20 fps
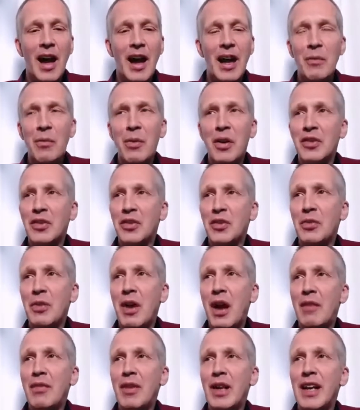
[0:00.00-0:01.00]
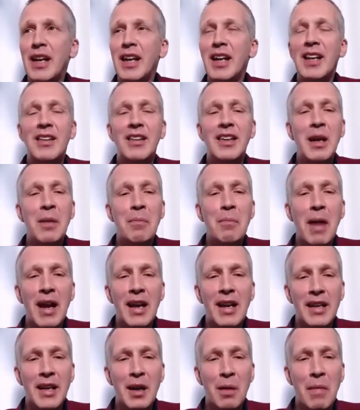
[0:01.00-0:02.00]
I was traveling in the
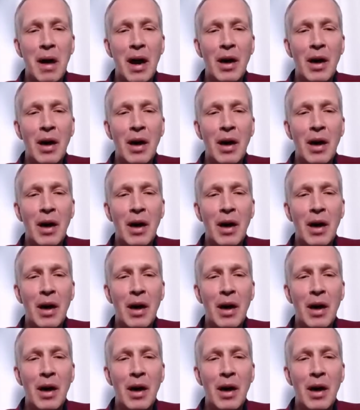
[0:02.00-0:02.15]
Himalaya